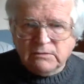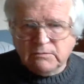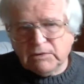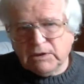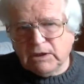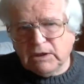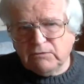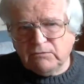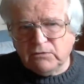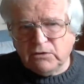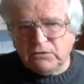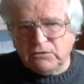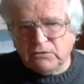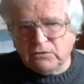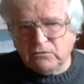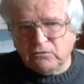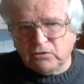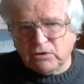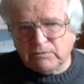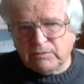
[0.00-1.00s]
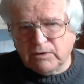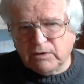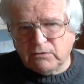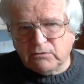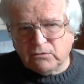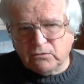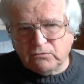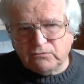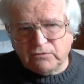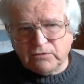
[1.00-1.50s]
But I've learned a lot about
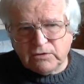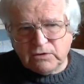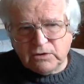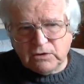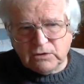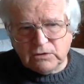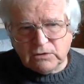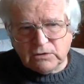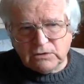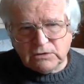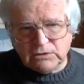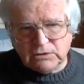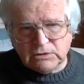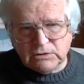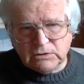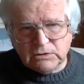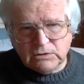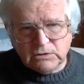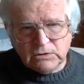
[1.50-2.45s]
it over the years.